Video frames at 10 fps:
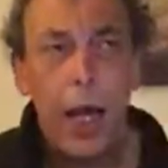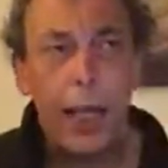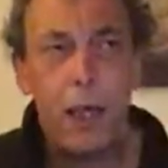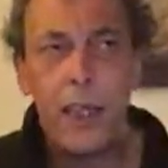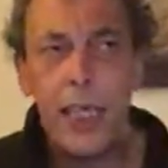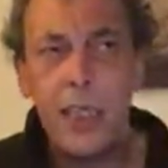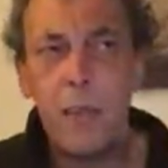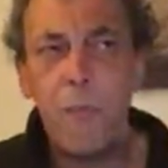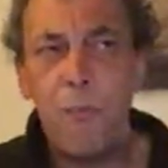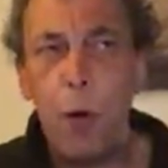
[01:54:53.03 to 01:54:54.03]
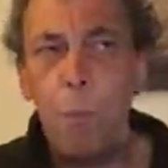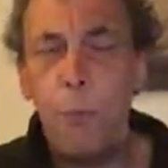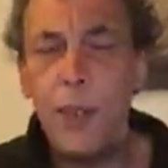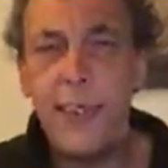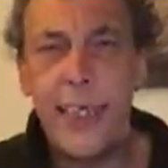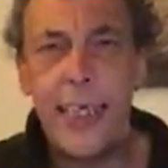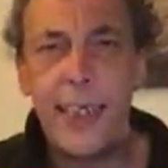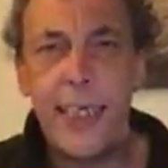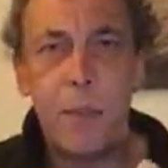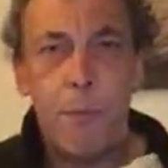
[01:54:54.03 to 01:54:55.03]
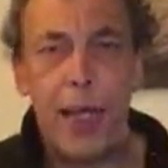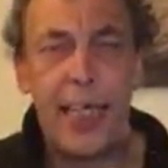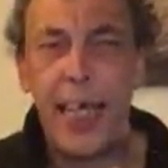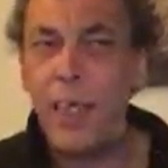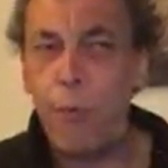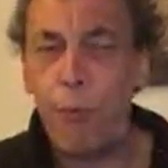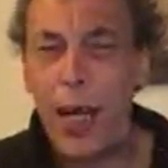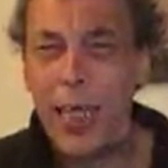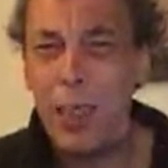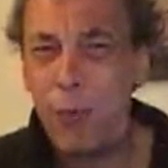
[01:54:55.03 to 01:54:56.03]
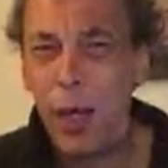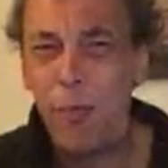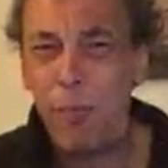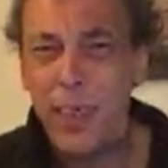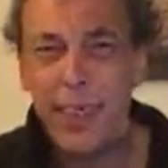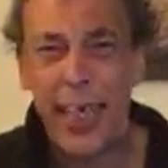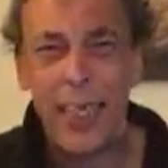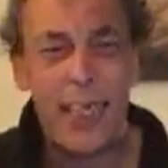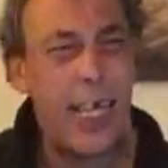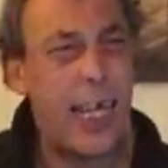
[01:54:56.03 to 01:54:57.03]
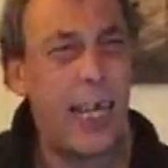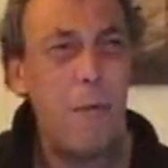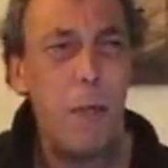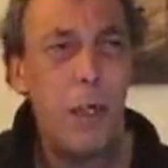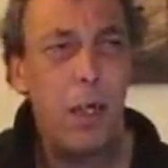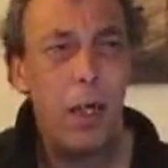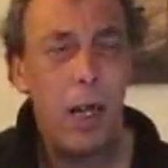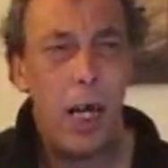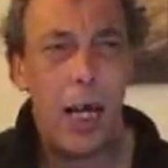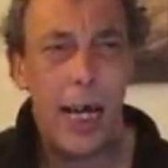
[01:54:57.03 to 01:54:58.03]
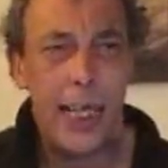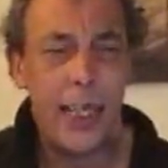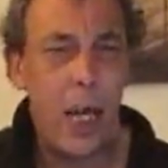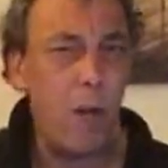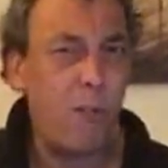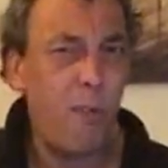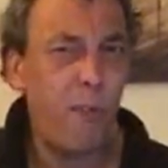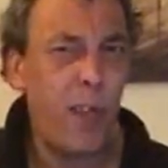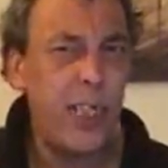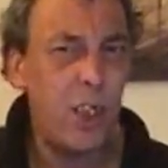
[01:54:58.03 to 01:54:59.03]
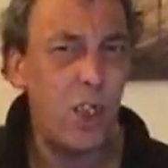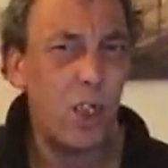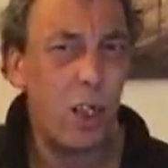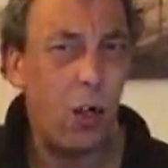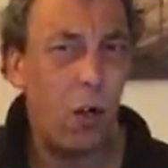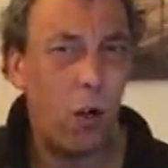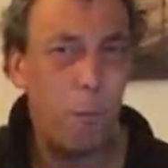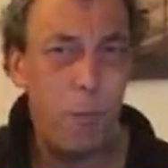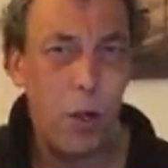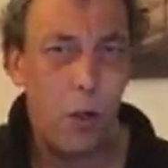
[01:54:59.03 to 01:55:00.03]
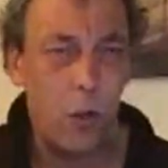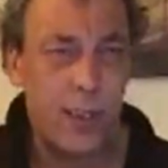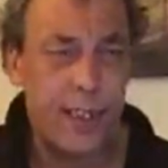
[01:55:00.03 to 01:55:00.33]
And I think some 4.6s made it into Range Rovers in the Overfinch or